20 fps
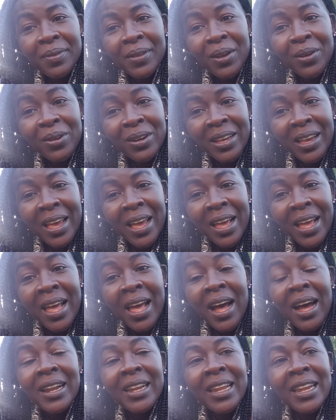Okay?
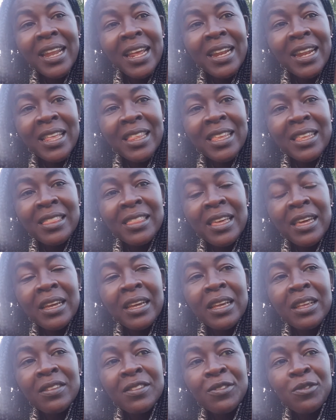And then another thing
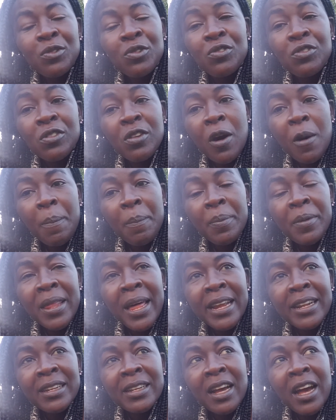is to stop
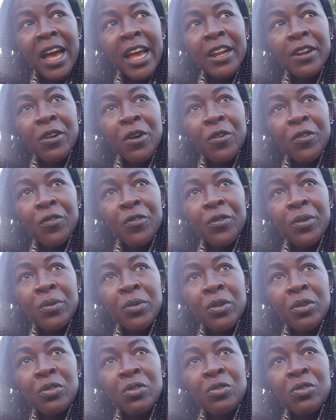that kind of,
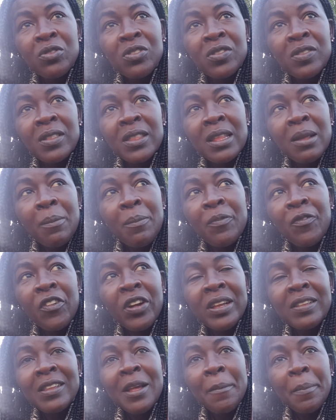for
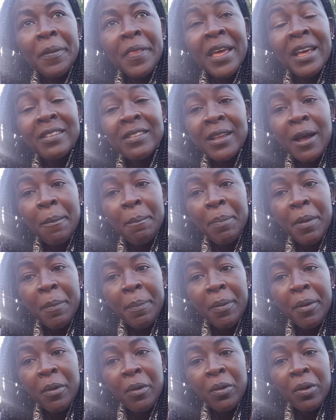example, there are some
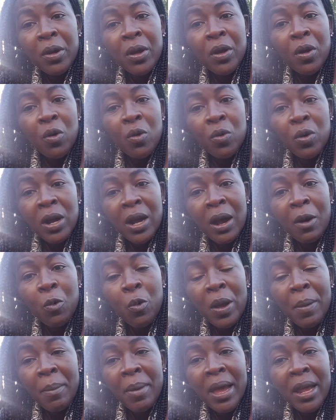people who are
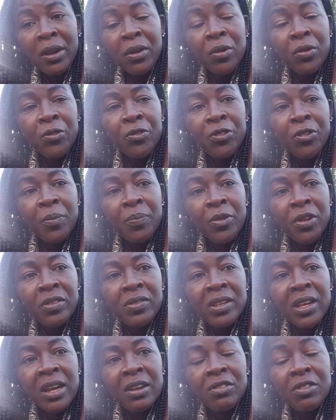women or from
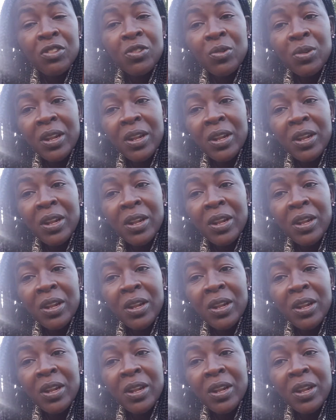those countries who